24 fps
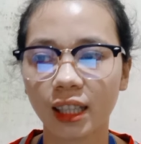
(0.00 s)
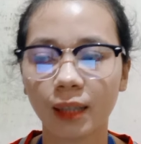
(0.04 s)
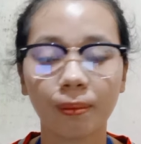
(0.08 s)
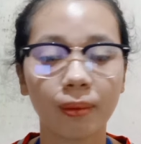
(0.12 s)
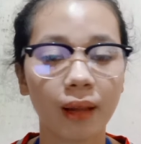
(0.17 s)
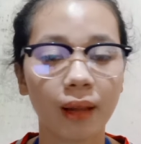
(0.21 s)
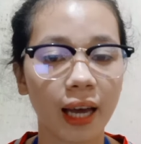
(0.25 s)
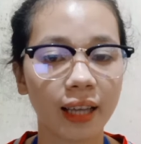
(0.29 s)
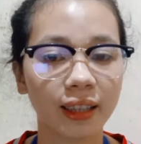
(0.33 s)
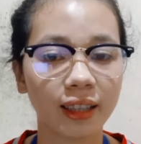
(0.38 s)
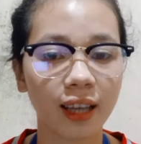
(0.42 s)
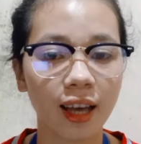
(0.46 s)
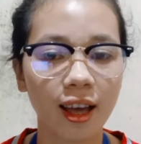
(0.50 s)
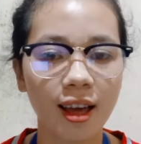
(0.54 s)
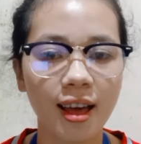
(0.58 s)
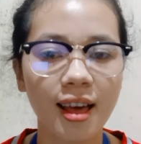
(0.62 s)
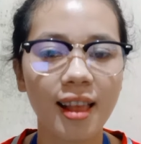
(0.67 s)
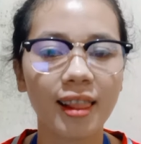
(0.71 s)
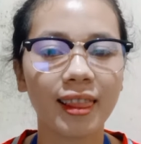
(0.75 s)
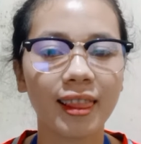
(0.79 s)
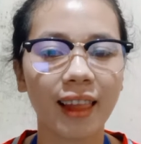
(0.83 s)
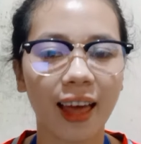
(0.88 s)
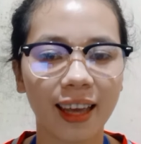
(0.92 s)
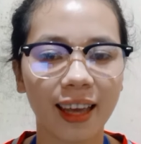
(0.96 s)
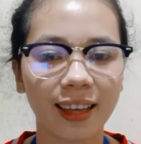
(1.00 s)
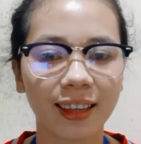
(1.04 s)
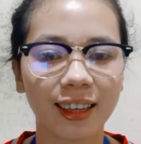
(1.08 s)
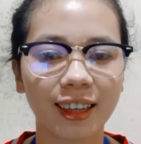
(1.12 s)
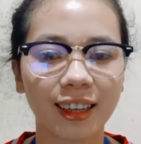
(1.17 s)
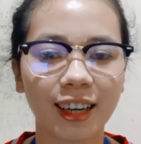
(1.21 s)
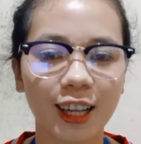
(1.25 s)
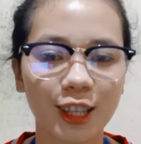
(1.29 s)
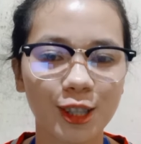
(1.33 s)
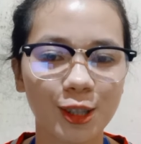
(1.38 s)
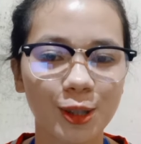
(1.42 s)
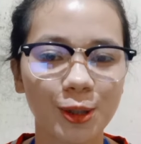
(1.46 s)
in the blood like
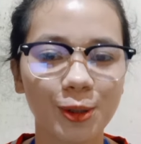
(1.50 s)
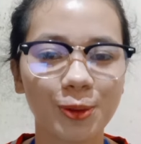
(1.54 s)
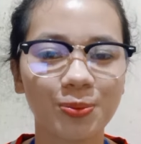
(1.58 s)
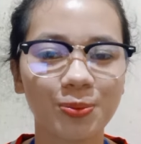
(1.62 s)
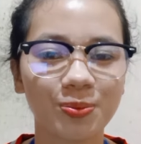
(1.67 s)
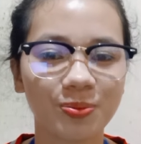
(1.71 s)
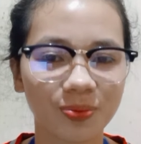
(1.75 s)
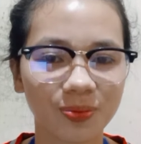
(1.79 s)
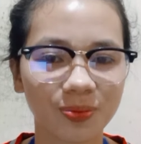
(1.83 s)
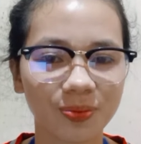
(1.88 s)
calcium.